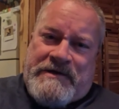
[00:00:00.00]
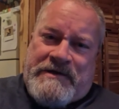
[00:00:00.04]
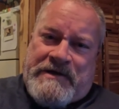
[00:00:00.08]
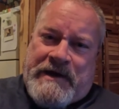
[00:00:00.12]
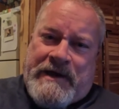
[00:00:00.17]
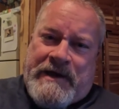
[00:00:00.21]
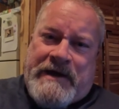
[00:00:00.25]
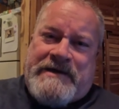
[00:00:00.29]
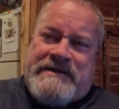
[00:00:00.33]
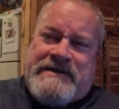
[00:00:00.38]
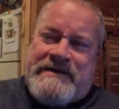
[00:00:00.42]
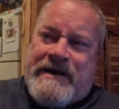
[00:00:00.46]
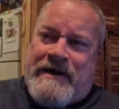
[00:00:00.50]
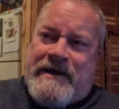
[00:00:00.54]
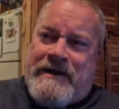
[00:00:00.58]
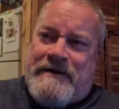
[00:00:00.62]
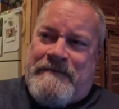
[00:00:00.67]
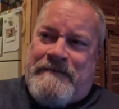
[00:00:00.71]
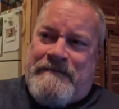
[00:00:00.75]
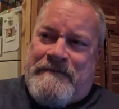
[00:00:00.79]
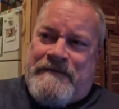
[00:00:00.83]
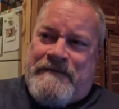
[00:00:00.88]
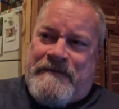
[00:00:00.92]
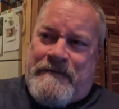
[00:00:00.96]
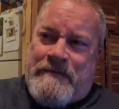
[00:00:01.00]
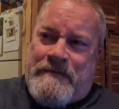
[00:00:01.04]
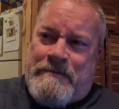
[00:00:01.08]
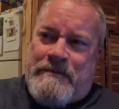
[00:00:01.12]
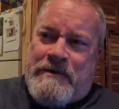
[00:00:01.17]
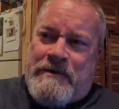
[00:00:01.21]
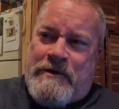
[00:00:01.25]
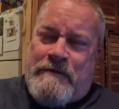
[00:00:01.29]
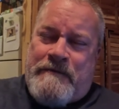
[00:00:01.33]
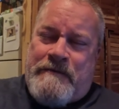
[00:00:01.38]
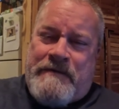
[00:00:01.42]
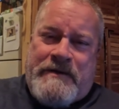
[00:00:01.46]
she gets out
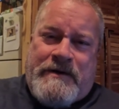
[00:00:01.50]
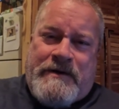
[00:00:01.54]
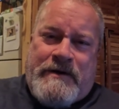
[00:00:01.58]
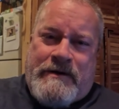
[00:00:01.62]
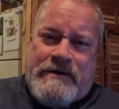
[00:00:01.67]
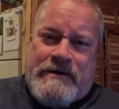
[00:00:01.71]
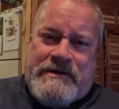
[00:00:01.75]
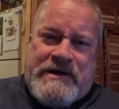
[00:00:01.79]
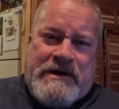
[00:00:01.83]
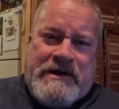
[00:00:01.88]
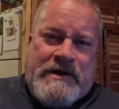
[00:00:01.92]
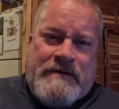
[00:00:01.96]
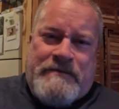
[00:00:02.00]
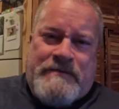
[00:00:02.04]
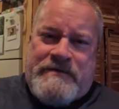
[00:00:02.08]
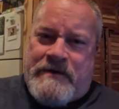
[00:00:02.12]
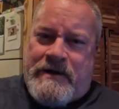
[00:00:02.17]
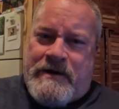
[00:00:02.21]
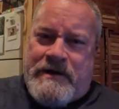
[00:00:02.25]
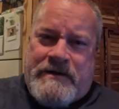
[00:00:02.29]
from over there, she comes